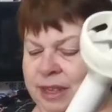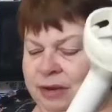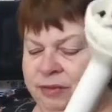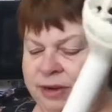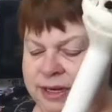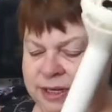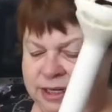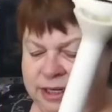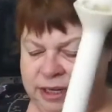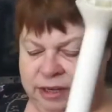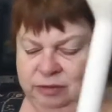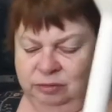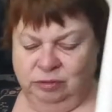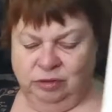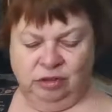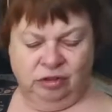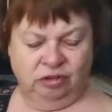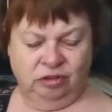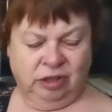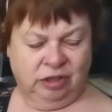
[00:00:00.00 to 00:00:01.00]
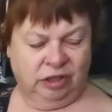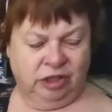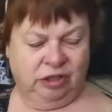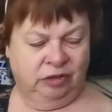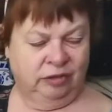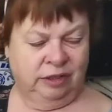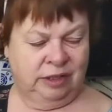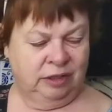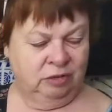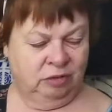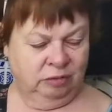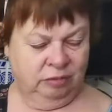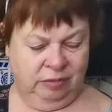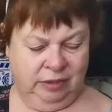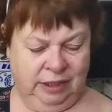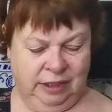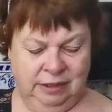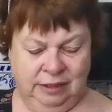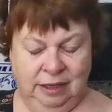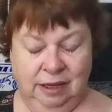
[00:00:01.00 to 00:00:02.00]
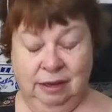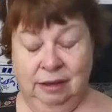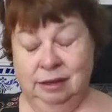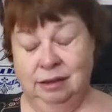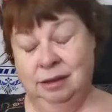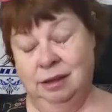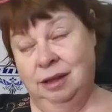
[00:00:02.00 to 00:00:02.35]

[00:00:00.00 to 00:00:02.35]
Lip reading: internal structure is not it's